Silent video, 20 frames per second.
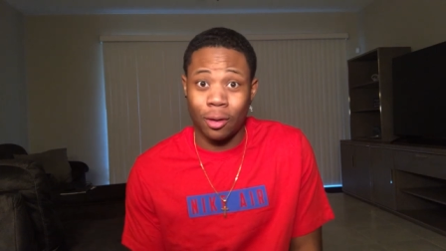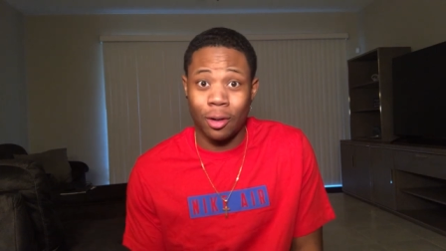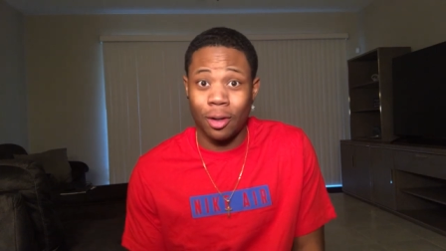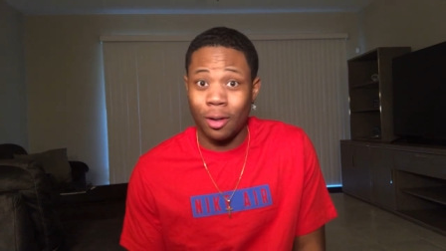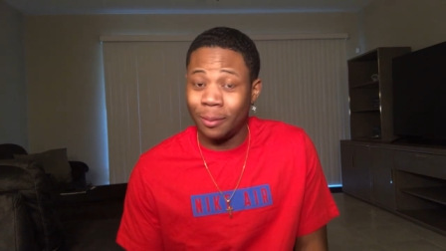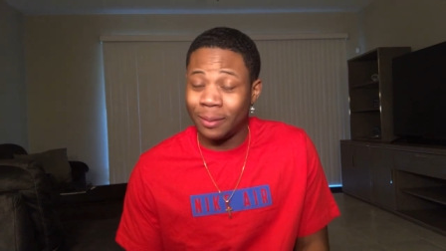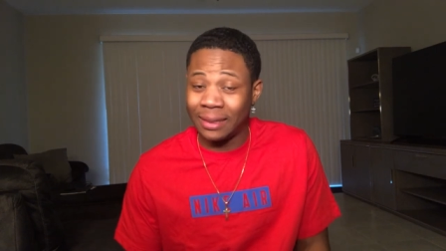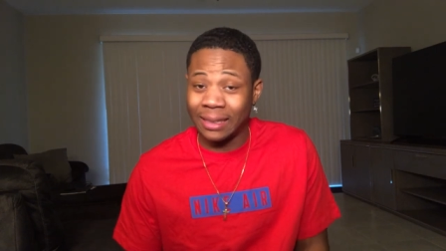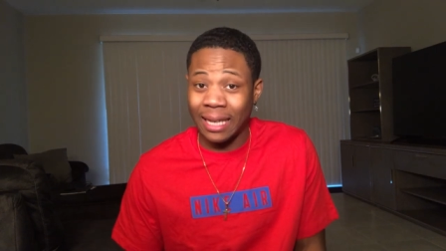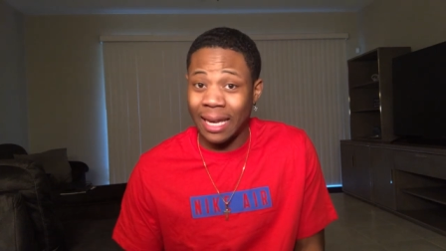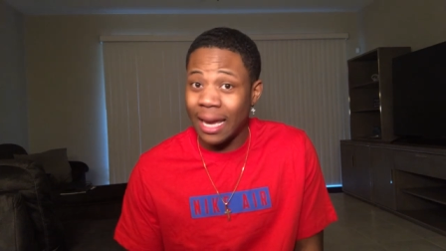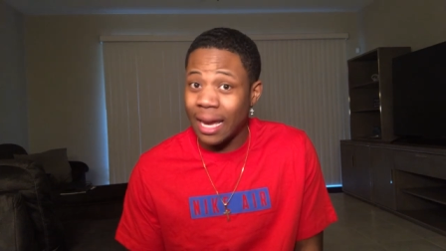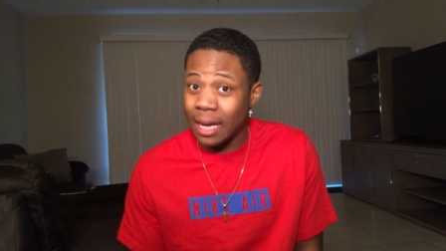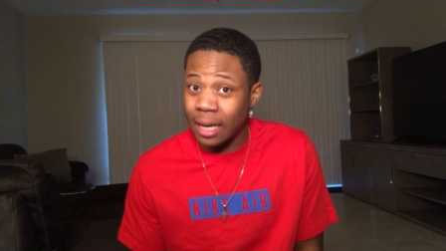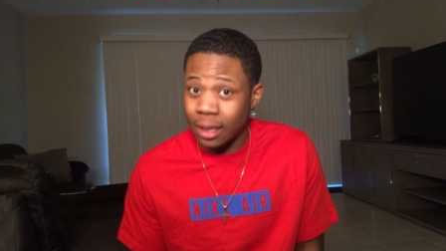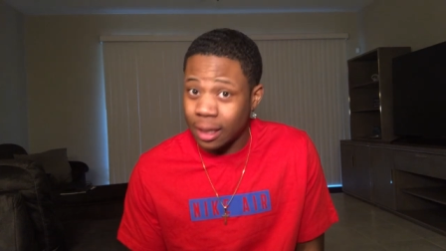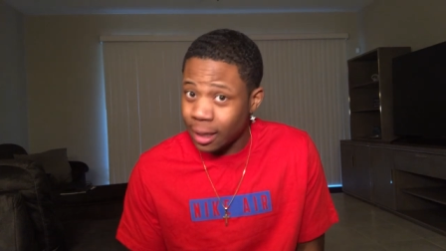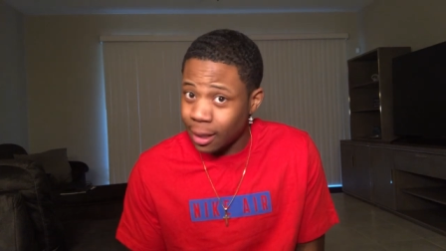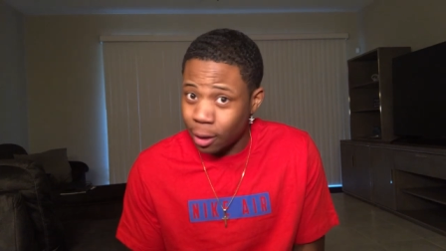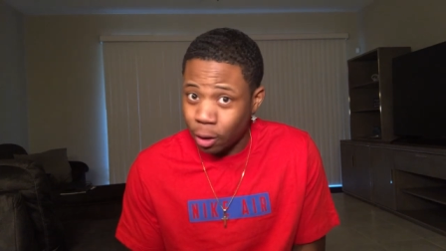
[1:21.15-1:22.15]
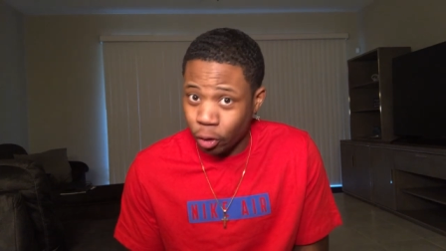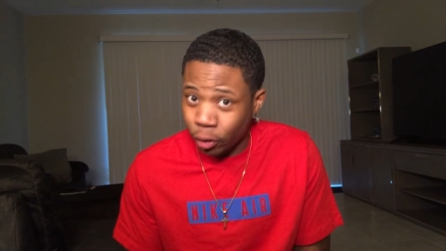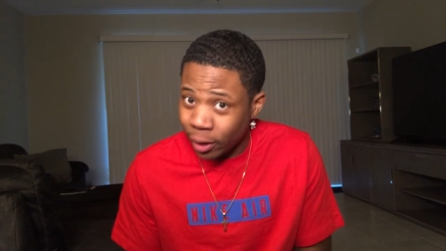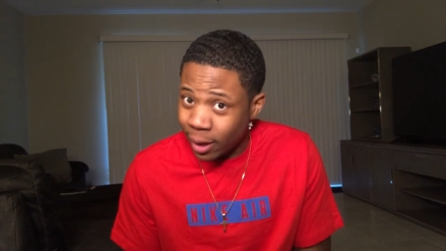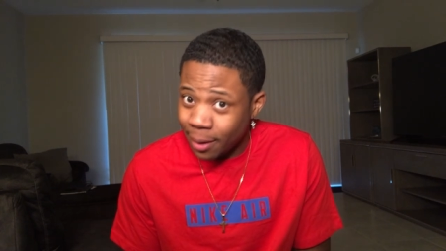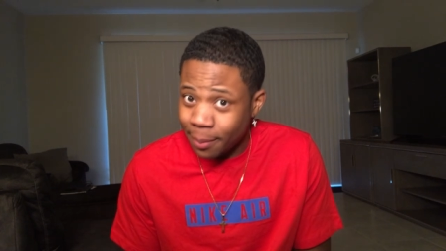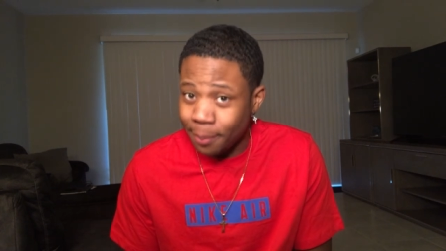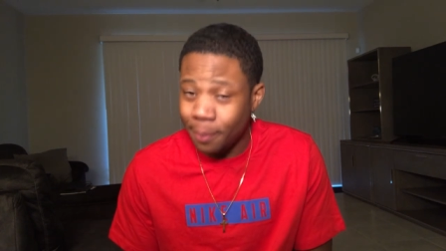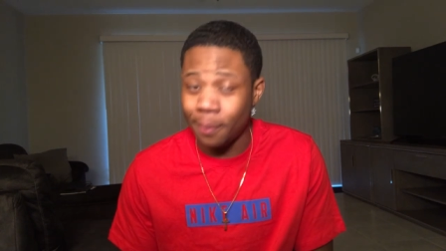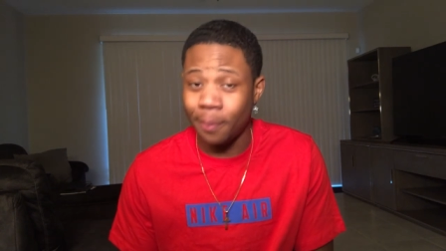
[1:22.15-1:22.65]
You know what I'm saying? Good
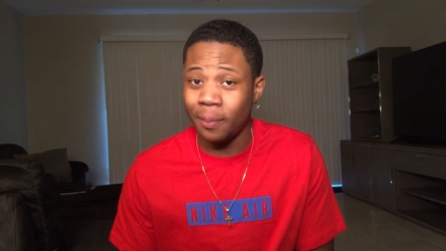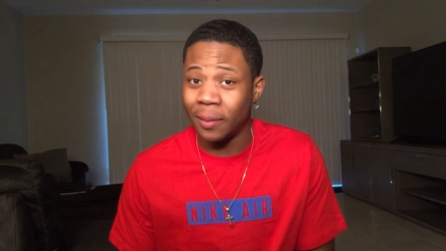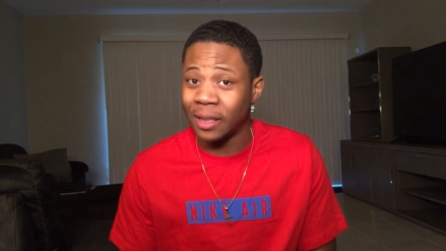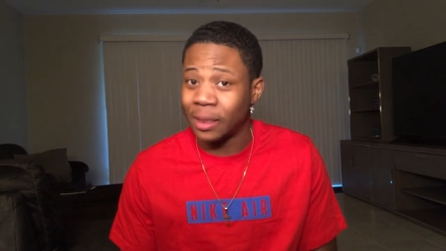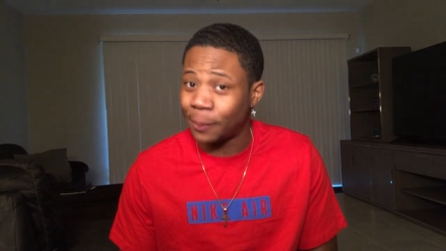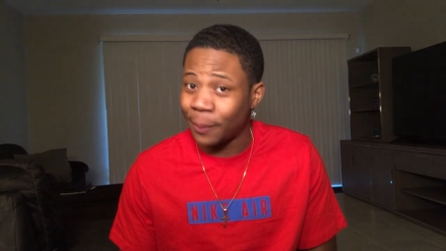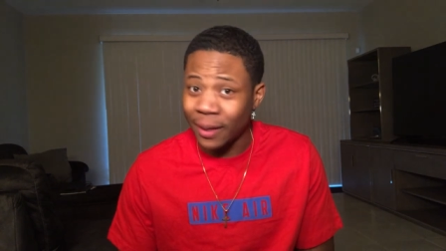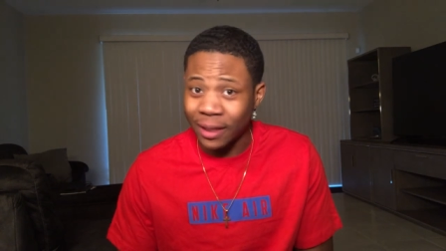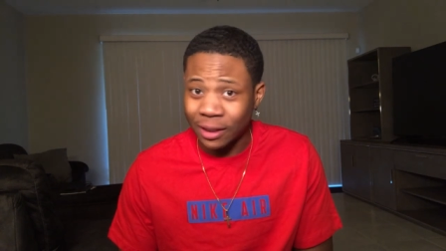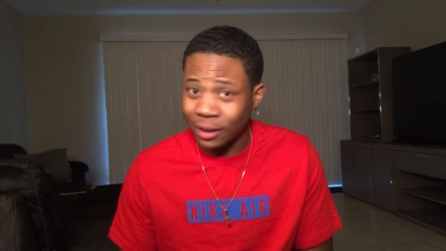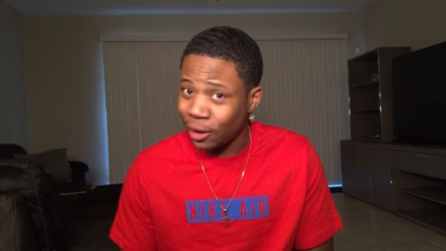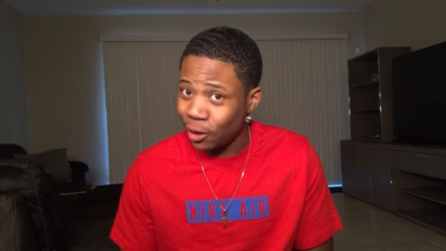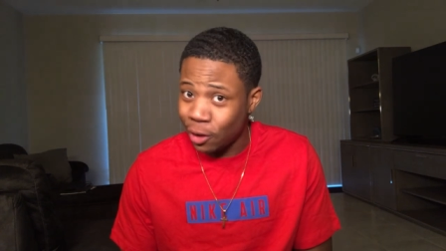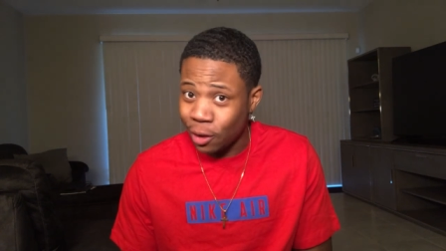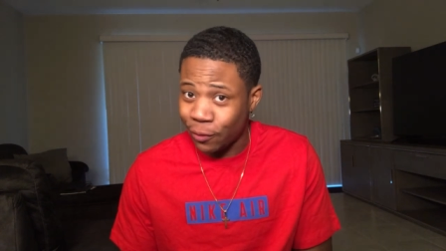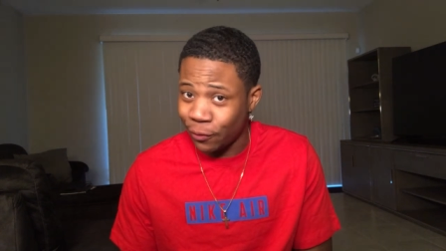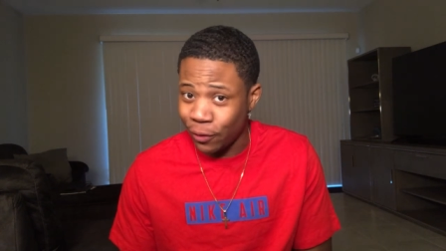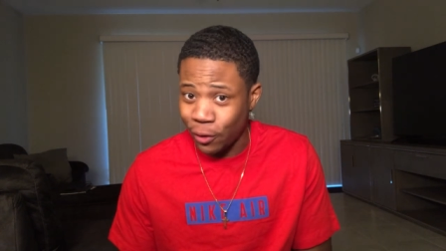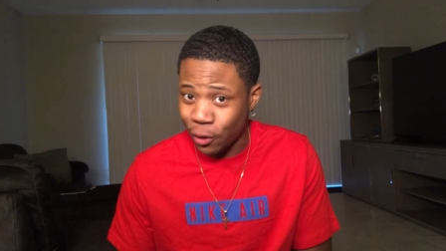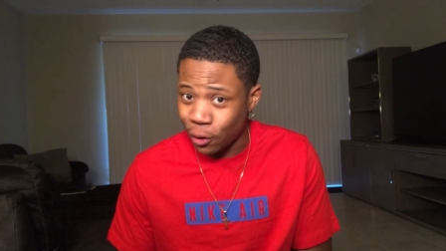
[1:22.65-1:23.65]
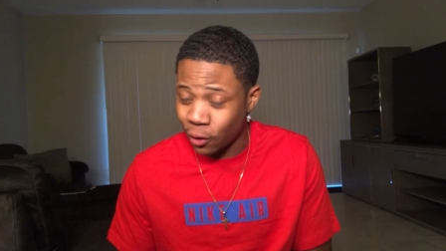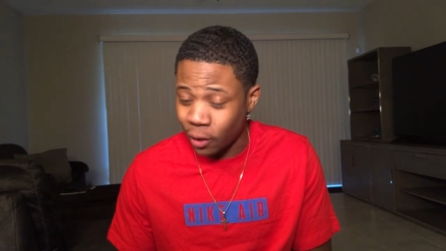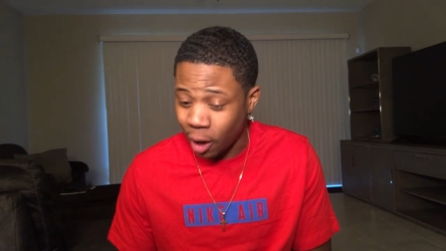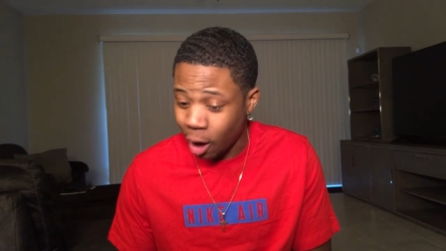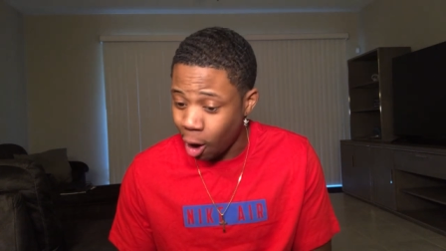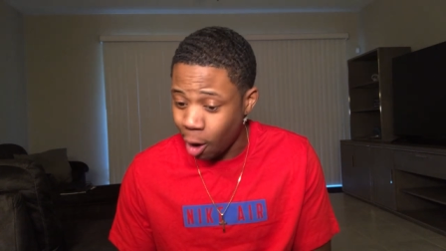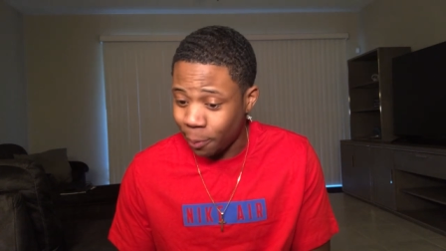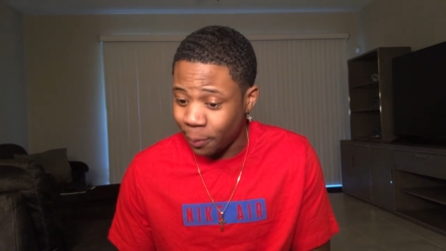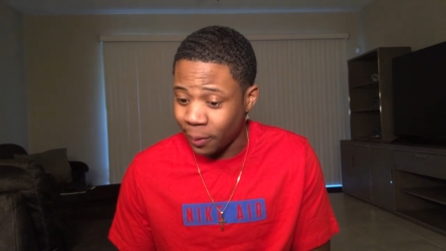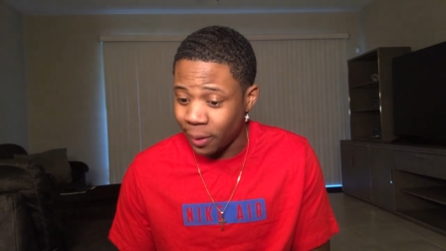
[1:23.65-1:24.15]
grip, especially if you're on
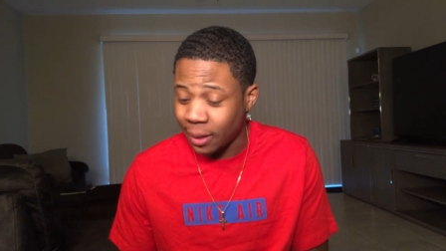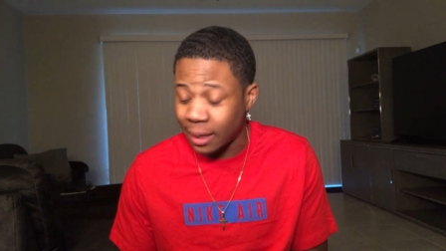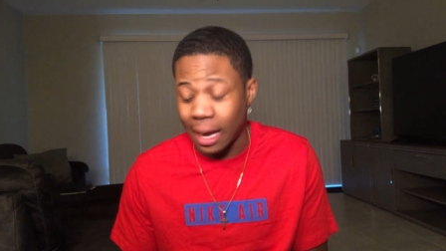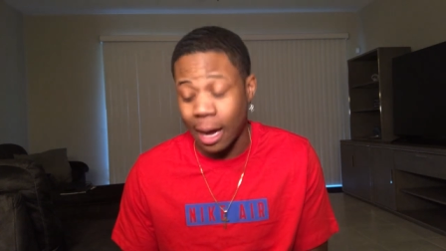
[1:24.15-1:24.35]
carpet.